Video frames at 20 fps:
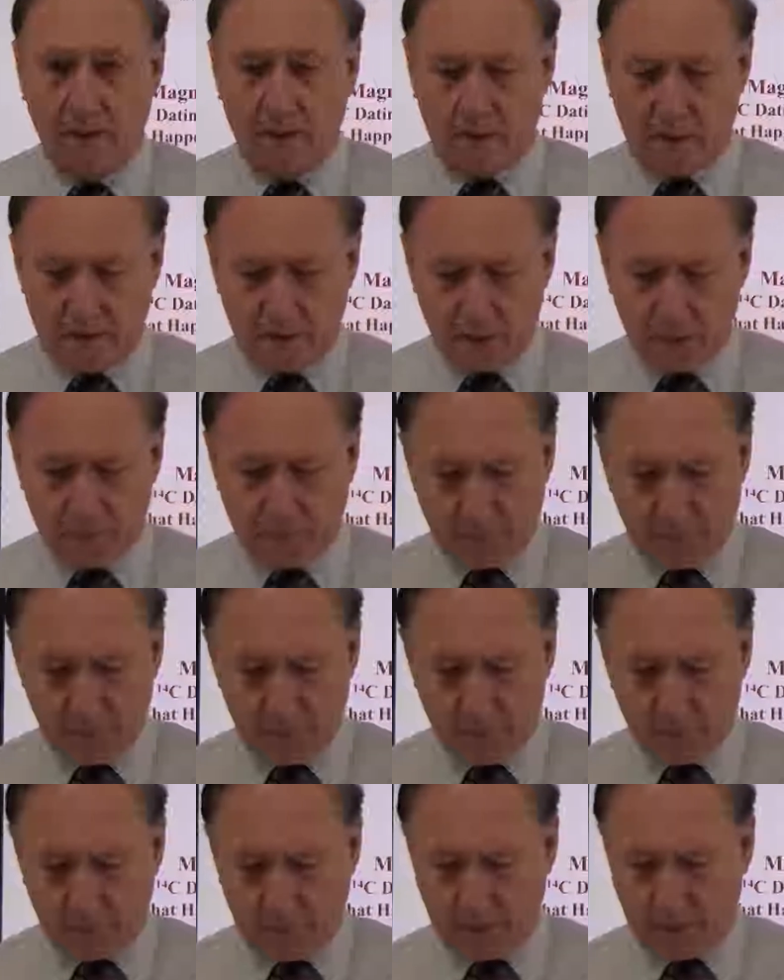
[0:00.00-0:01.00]
This
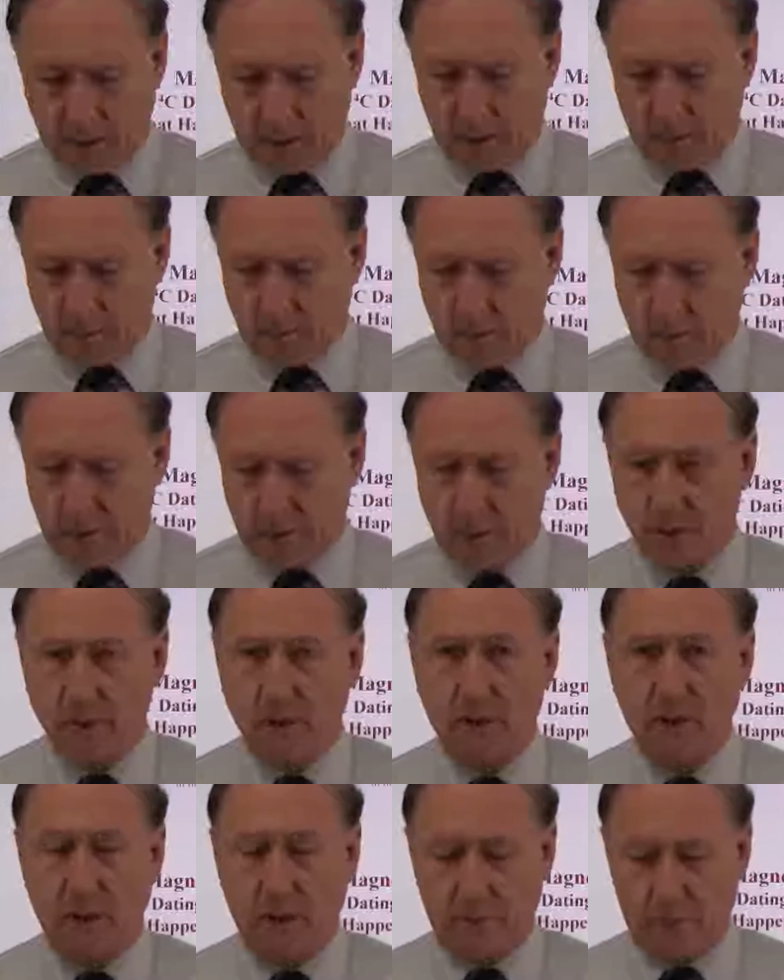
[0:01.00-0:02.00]
first one, I'm going to
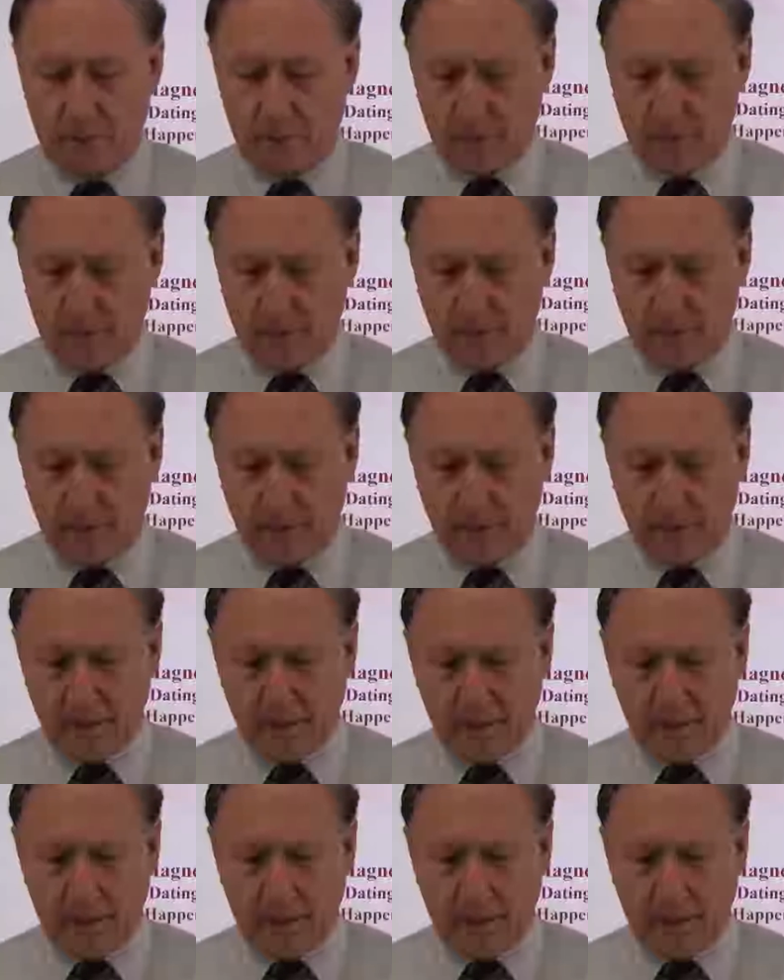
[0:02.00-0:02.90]
cover the